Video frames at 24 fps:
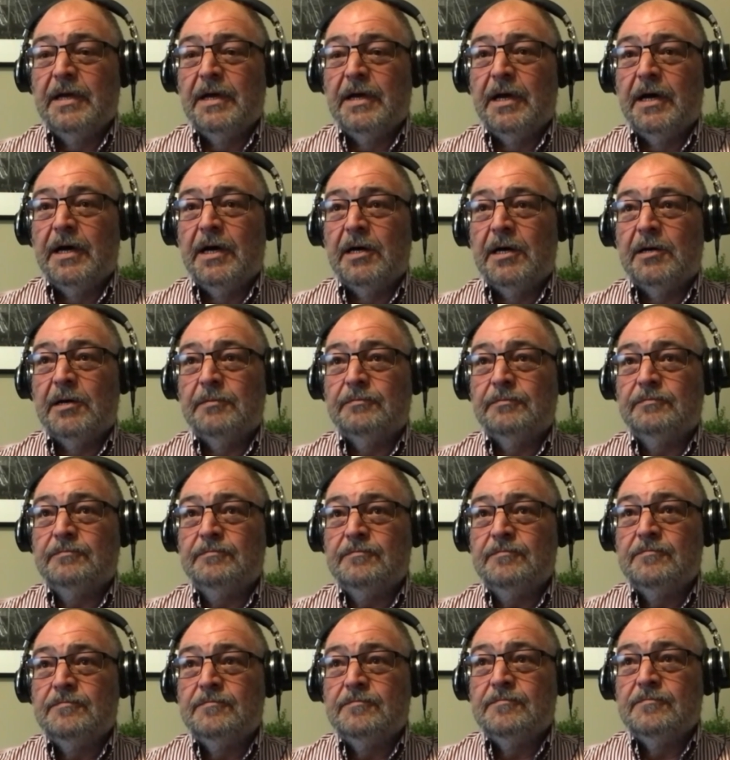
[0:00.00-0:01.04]
um,
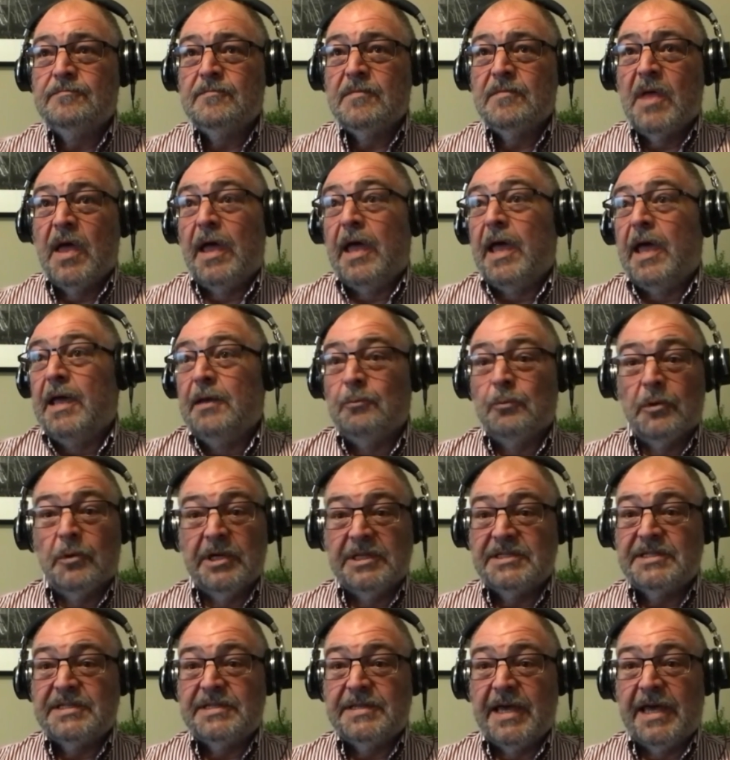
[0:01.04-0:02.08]
and
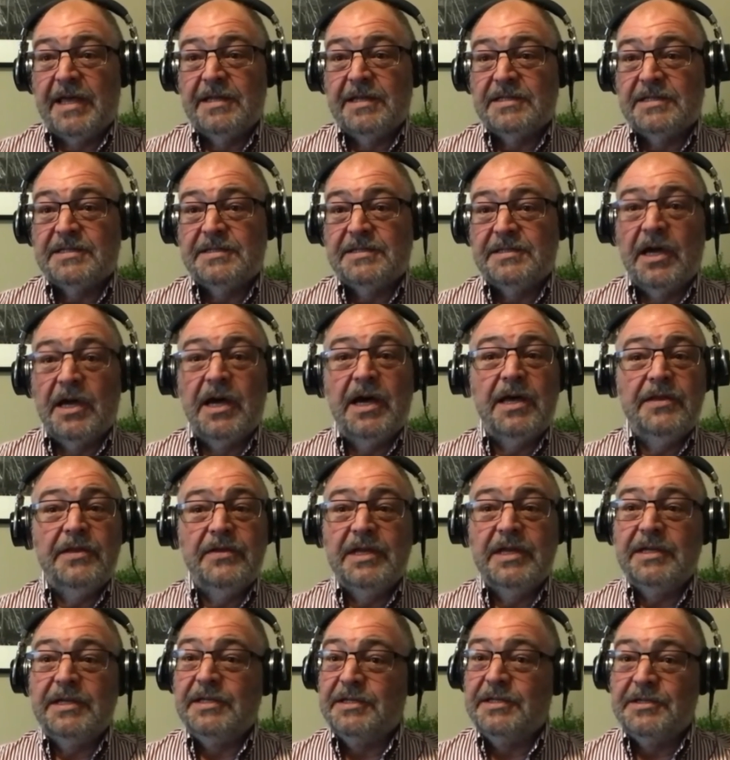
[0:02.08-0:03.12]
once that's done
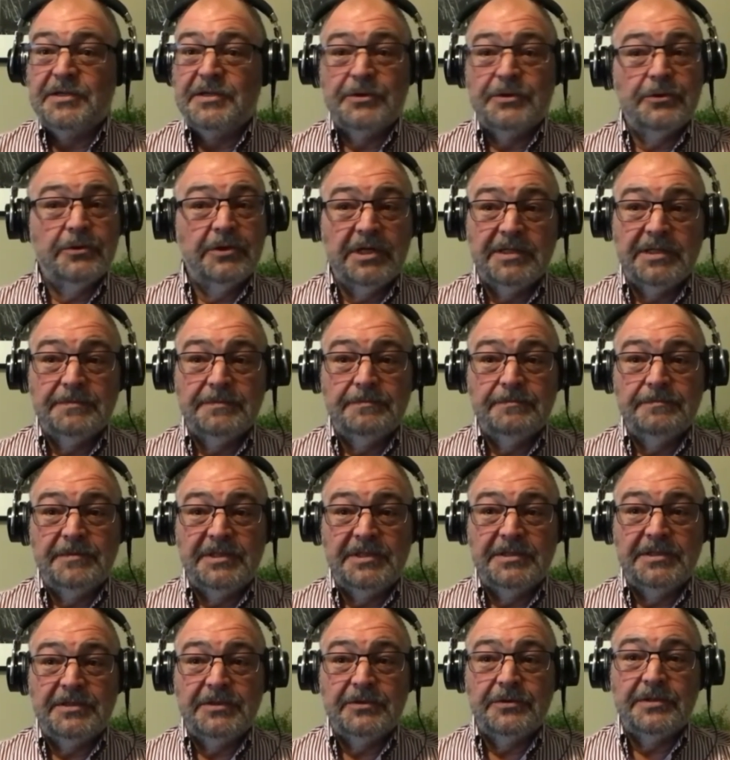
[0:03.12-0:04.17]
then you do a
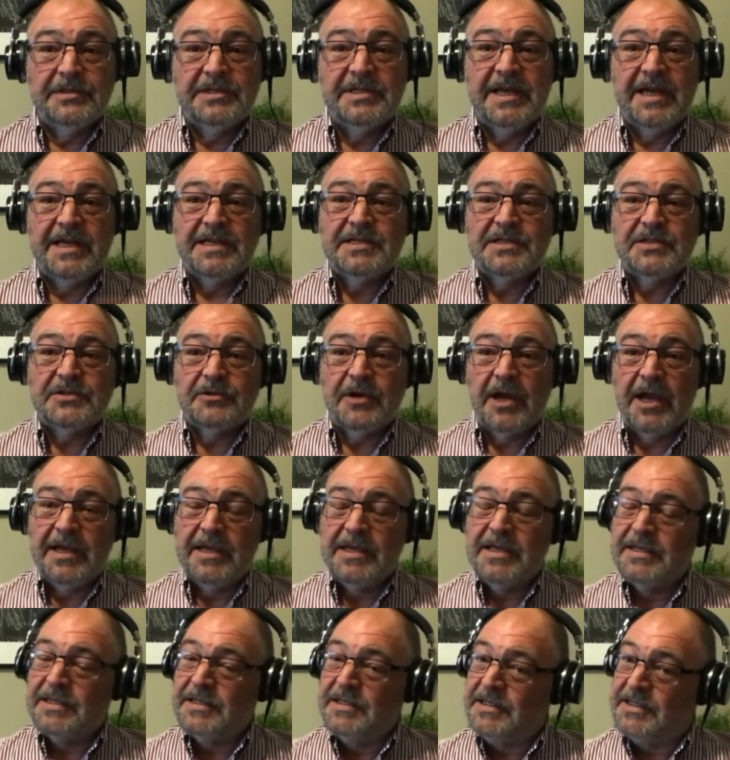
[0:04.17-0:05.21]
you do a test strike
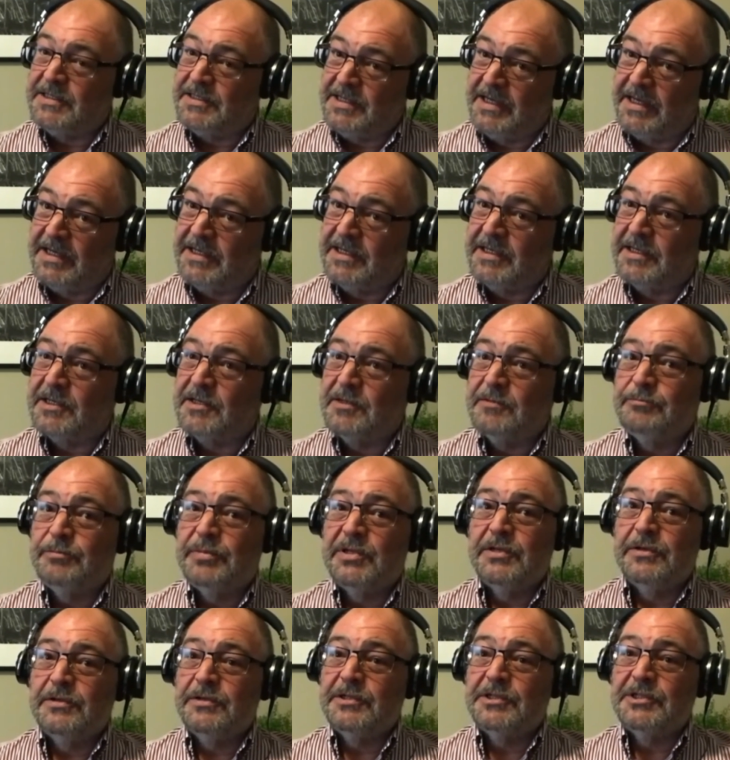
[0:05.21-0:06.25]
and you take a
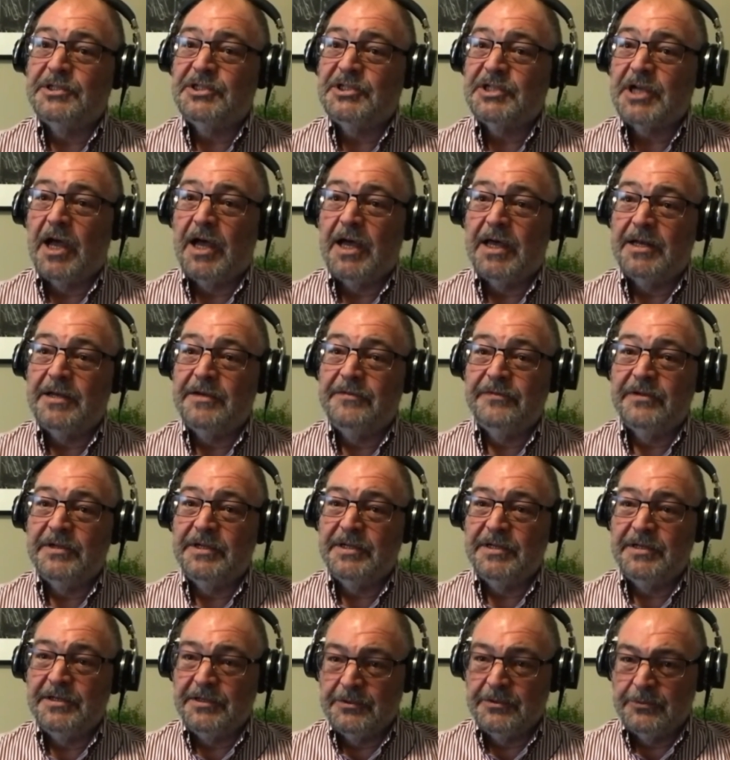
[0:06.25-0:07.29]
computer shot of
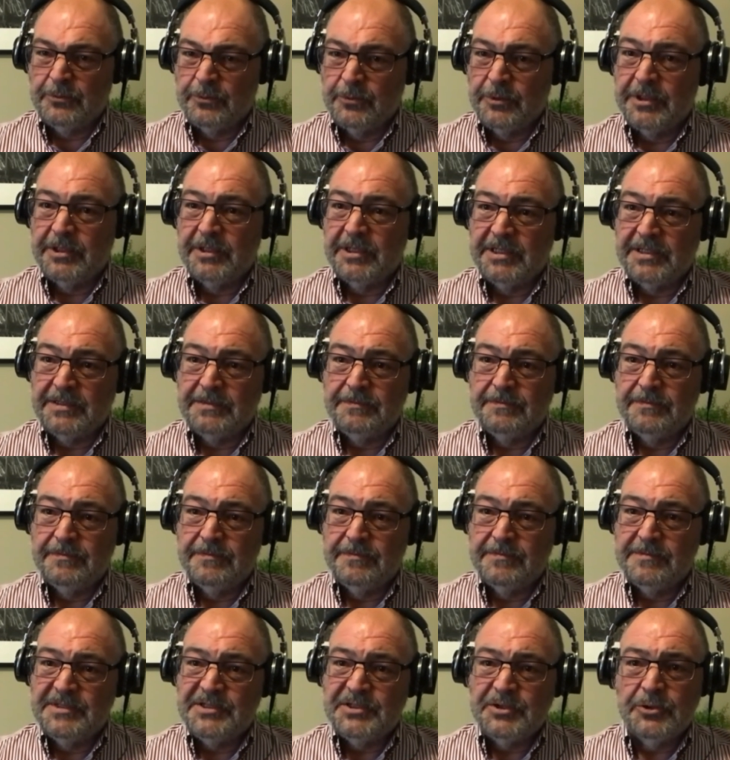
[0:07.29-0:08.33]
it and you really
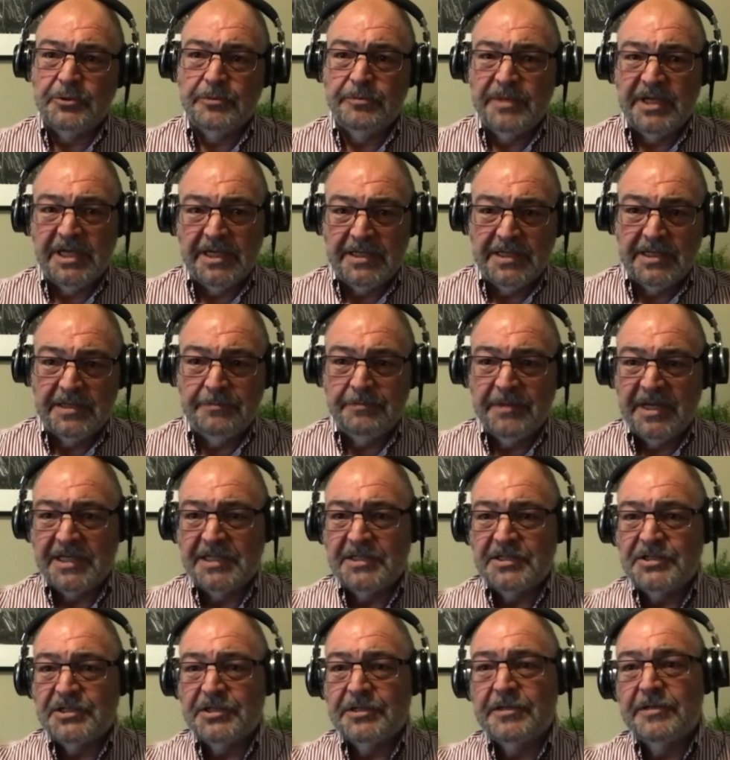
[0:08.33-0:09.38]
zoom in and make
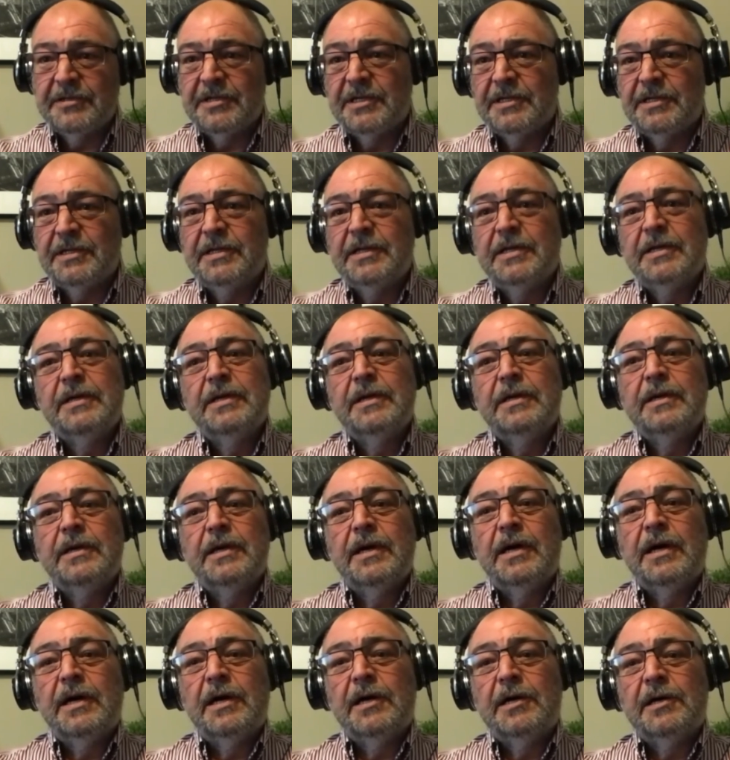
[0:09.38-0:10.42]
sure that
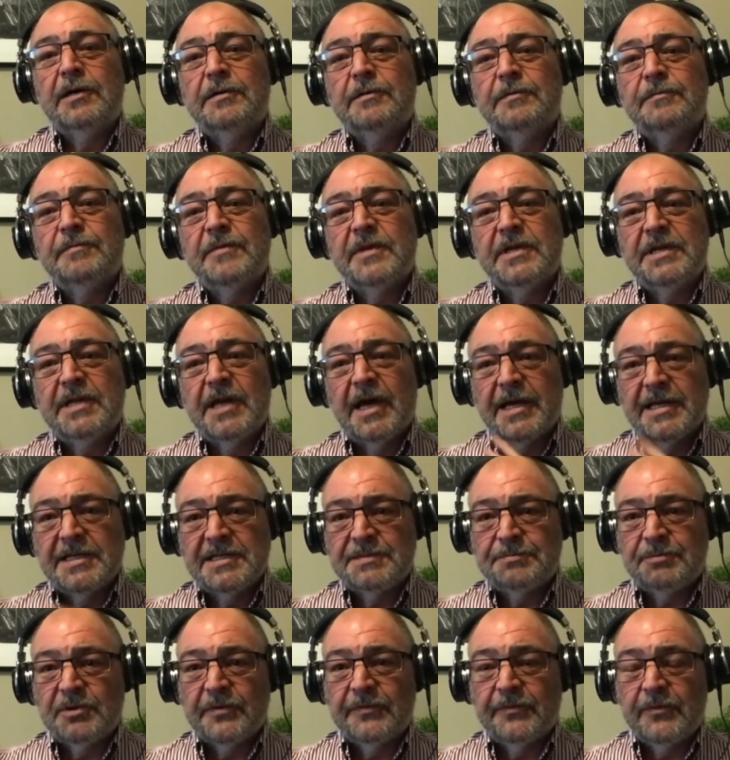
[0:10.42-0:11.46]
um, the
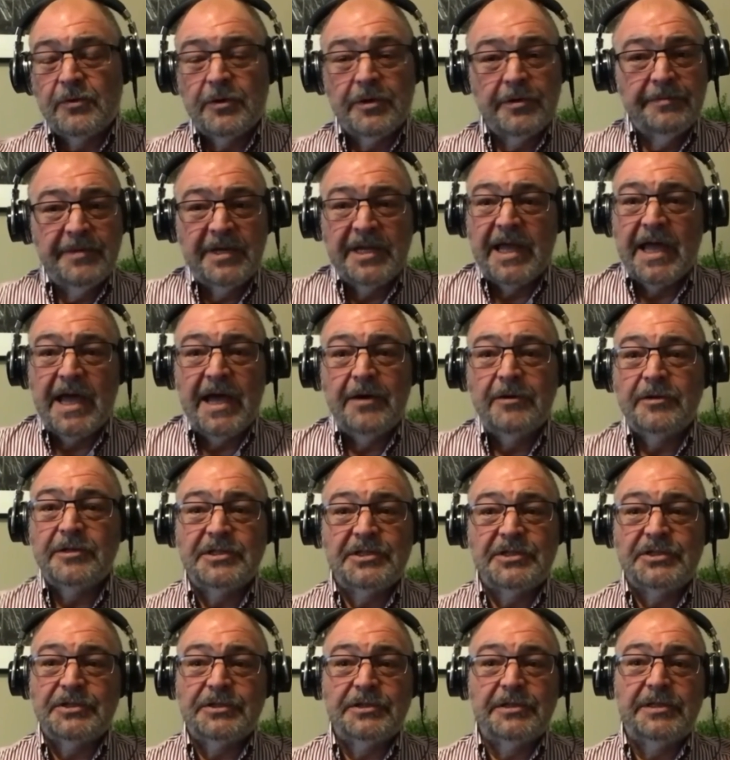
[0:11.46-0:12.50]
die's performing how it
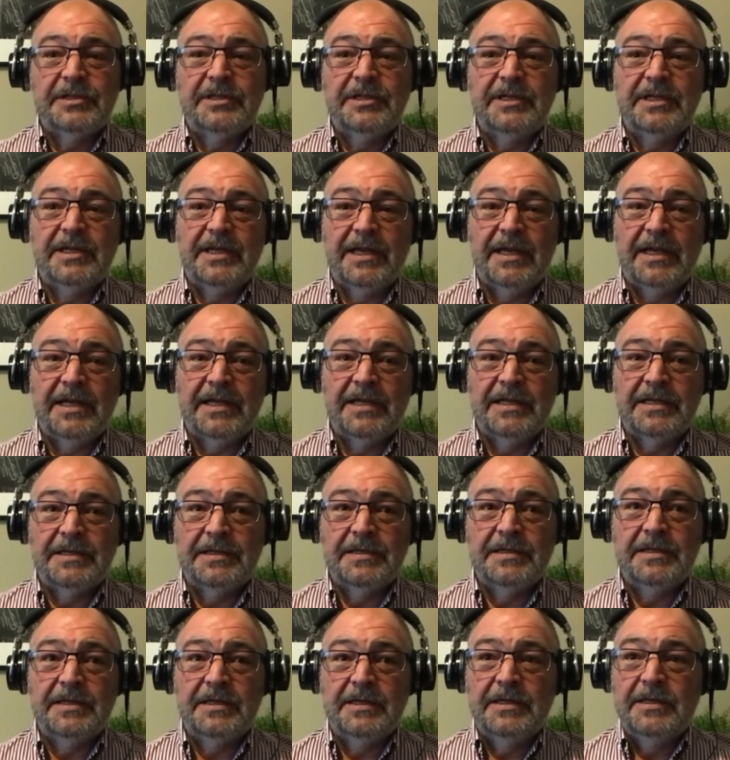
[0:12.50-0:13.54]
should
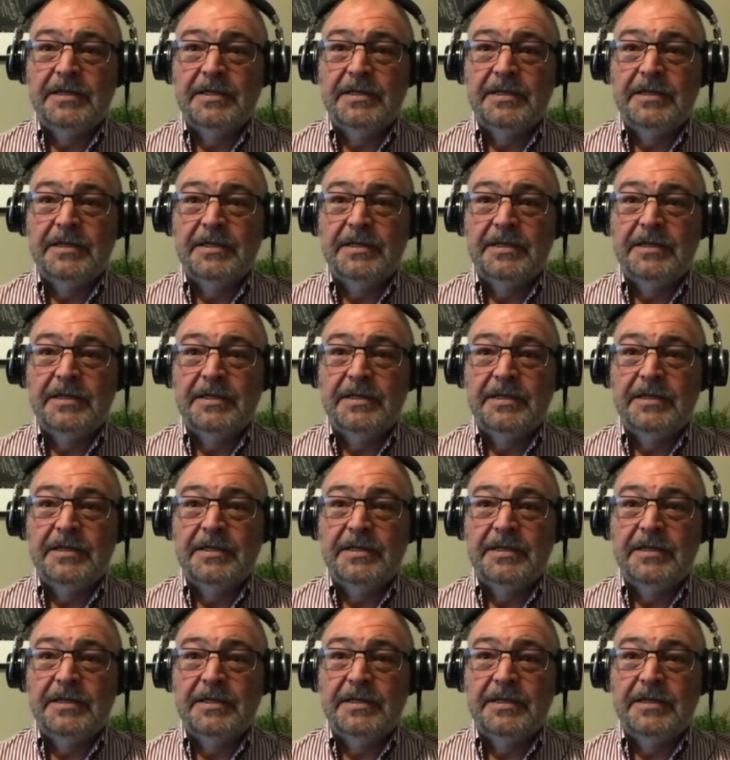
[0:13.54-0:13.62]
and